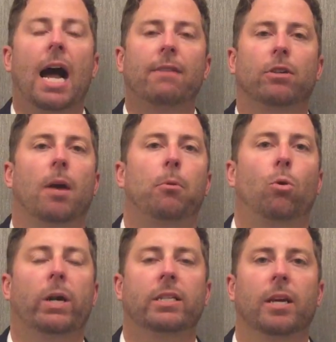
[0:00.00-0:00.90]
I have a couple
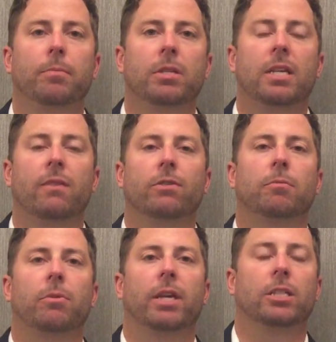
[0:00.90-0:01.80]
quick tips, give you
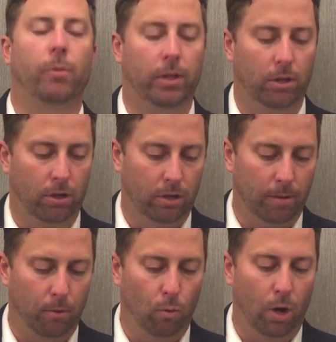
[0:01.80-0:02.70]
some things that we learned.
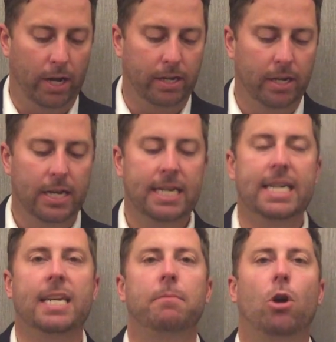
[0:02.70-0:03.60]
Number one,
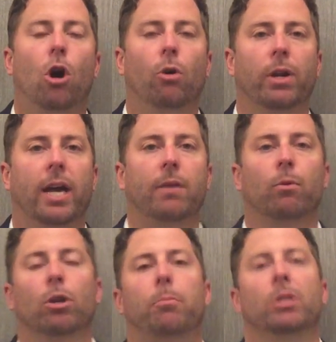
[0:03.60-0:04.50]
team call night.
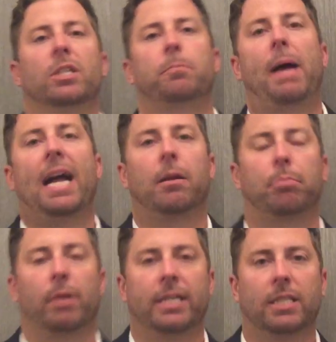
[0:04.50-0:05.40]
We're going to put this back in
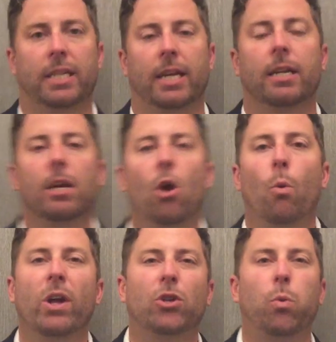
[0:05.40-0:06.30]
place again.
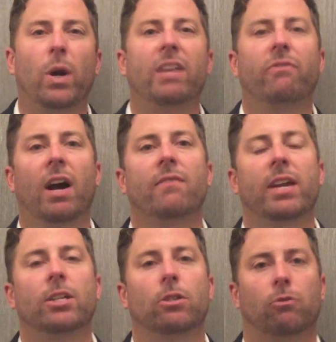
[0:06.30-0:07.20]
We had twenty-five
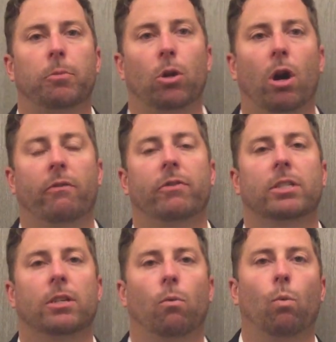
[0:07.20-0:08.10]
agents from the
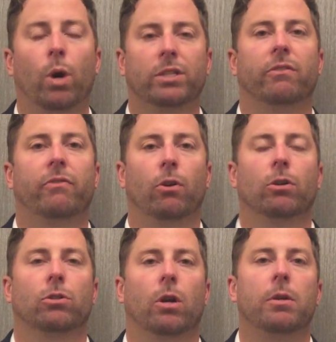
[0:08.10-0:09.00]
office that want to
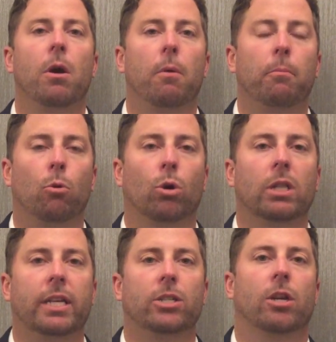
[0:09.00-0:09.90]
focus on more
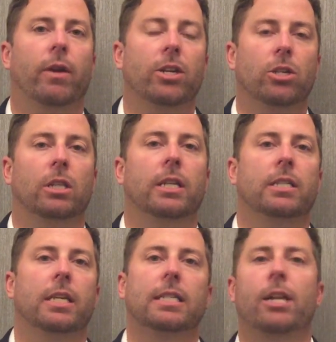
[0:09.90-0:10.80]
lead generation
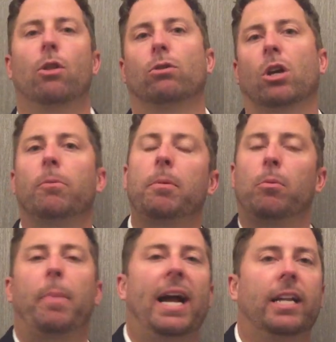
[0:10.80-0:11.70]
listings. I know there's other
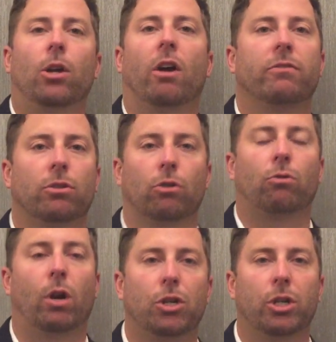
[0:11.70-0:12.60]
people back in the office that are
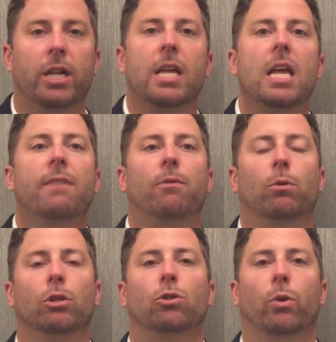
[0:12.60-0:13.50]
crushing it. If you
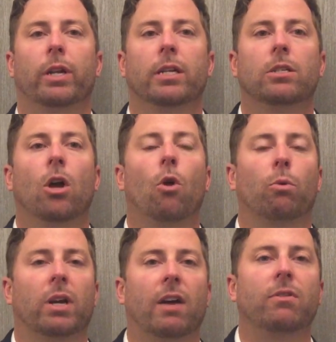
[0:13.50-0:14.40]
want to join us,
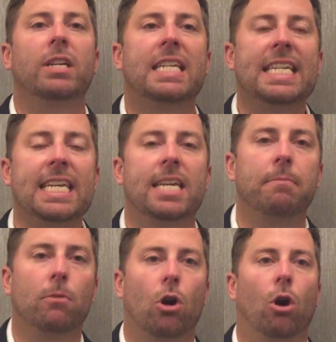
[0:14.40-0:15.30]
we're going to have
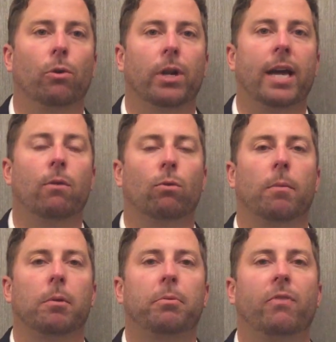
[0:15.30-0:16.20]
team call night where
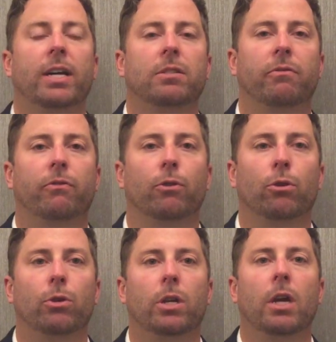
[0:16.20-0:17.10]
I'm going to provide some
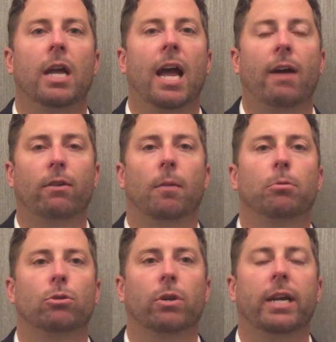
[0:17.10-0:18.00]
food, have a
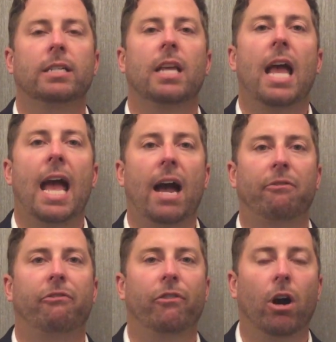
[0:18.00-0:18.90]
couple drinks,
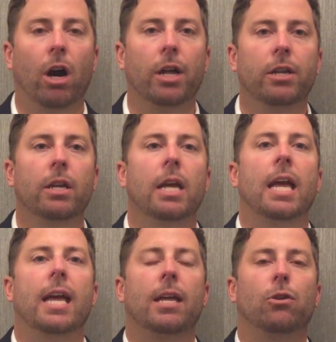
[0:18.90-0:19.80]
have fun,
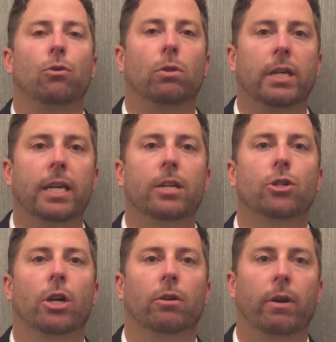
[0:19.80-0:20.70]
and do
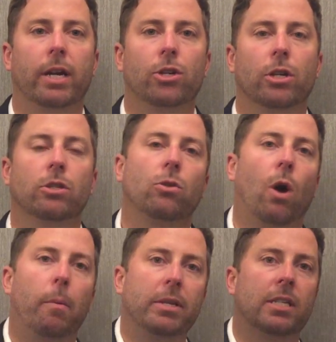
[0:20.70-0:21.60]
lead generation.
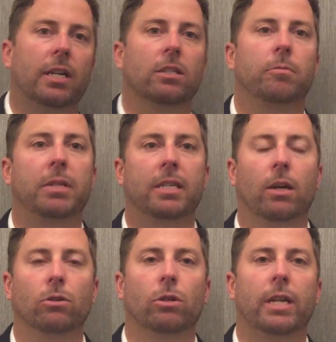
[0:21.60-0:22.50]
So I'll be sending out some
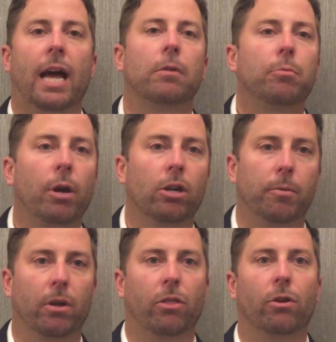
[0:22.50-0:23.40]
details on that. It's probably
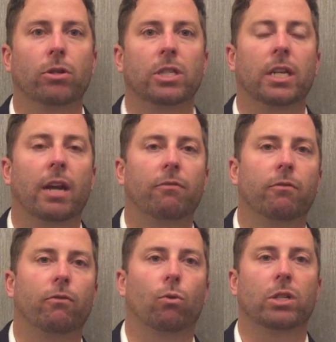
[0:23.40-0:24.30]
going to be on Thursday night
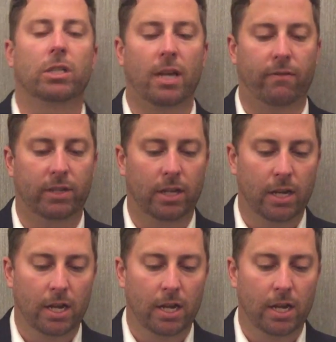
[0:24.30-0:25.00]
from four to seven.